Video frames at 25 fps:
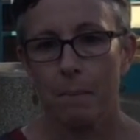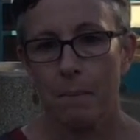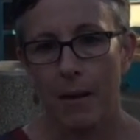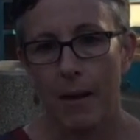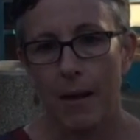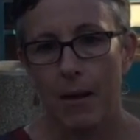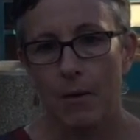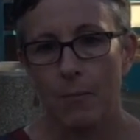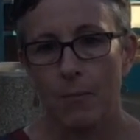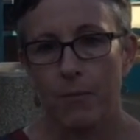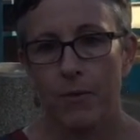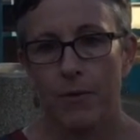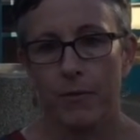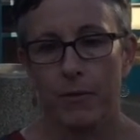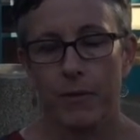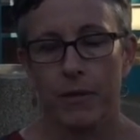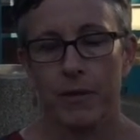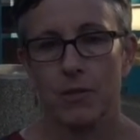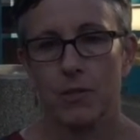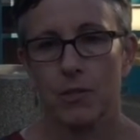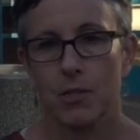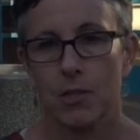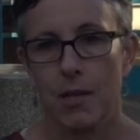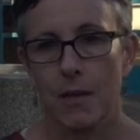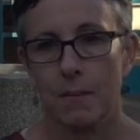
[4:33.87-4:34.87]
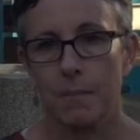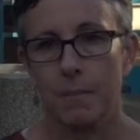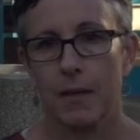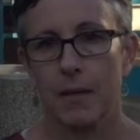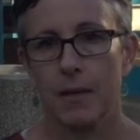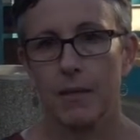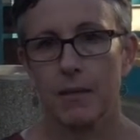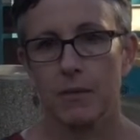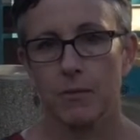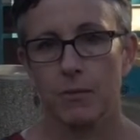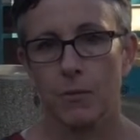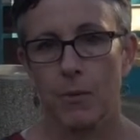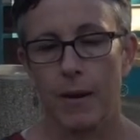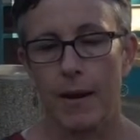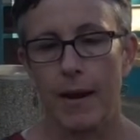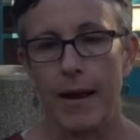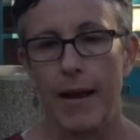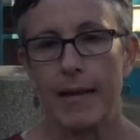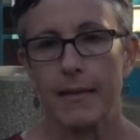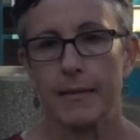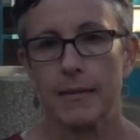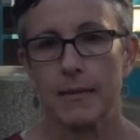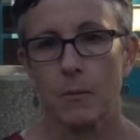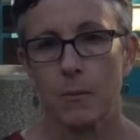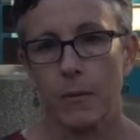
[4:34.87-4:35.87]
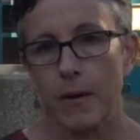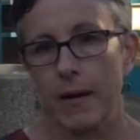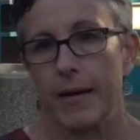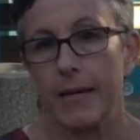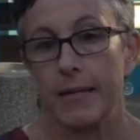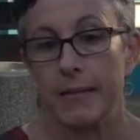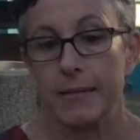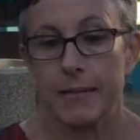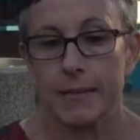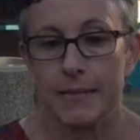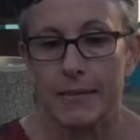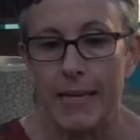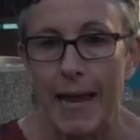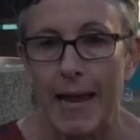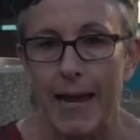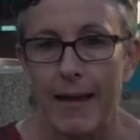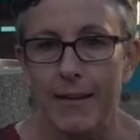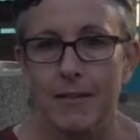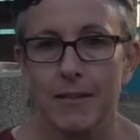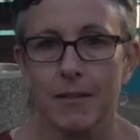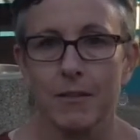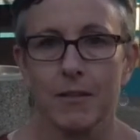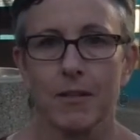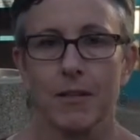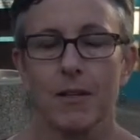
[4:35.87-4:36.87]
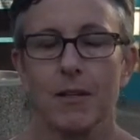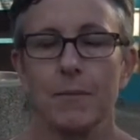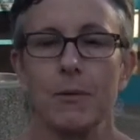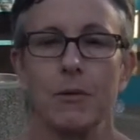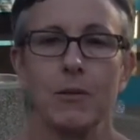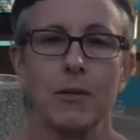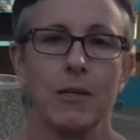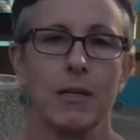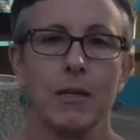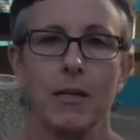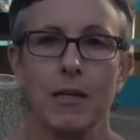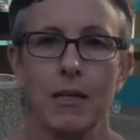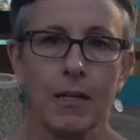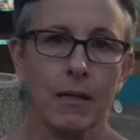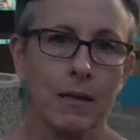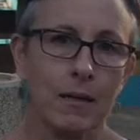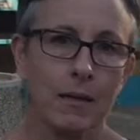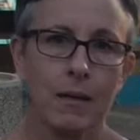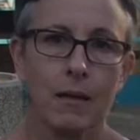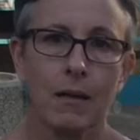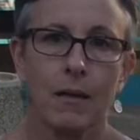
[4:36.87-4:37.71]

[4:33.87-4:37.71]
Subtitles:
own privilege and because of where I stand in the community,